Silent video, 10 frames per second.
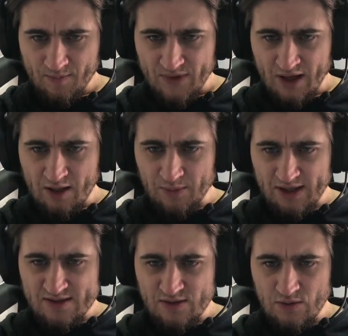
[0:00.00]
Any
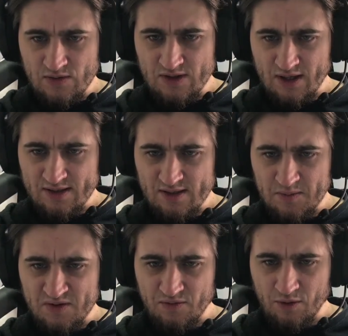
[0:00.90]
plans to use
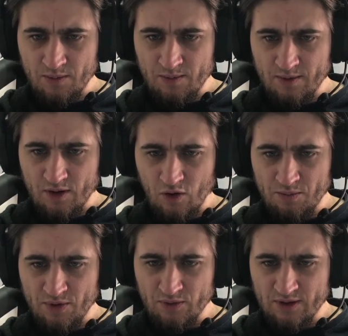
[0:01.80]
concepts from
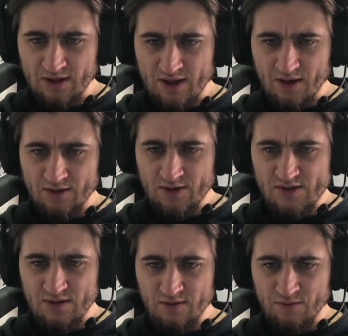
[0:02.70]
homebrew characters
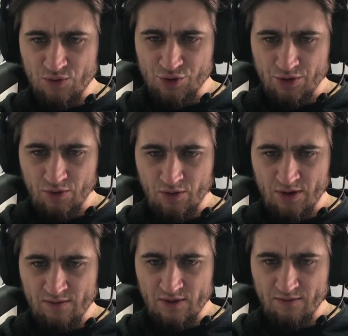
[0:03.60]
in the future, or
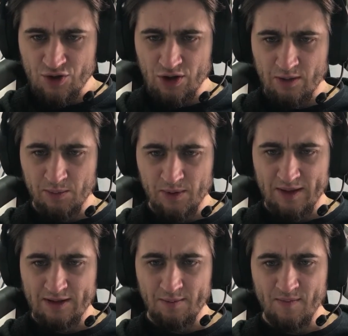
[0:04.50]
even officially
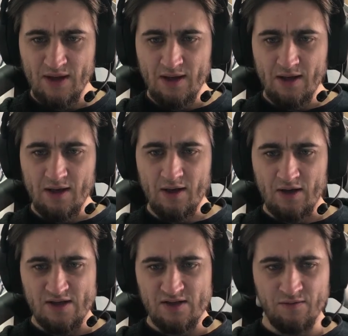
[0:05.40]
implement them?
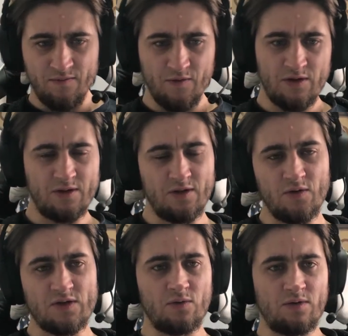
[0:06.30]
Okay, so for
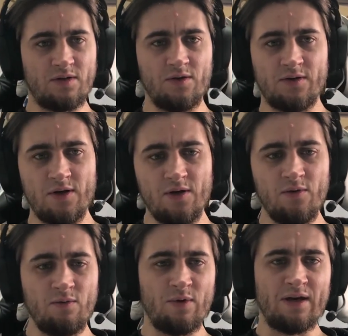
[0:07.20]
those who don't
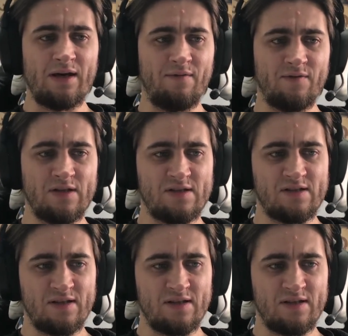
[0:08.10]
know, we have this.